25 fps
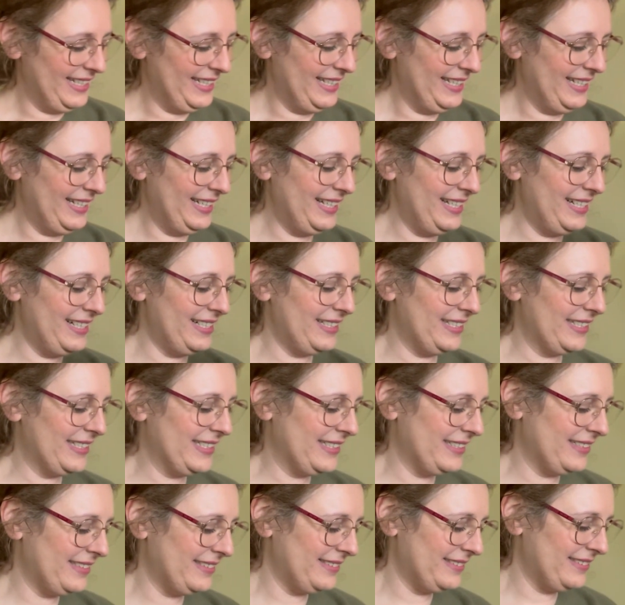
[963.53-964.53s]
Oh,
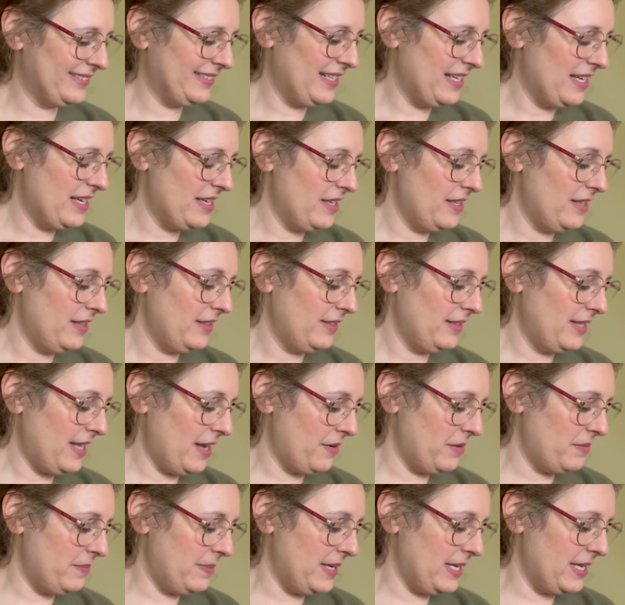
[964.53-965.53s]
that
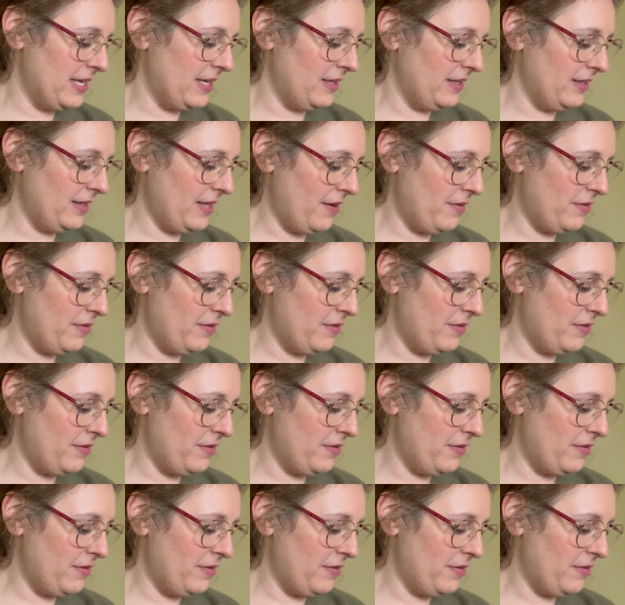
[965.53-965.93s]
would be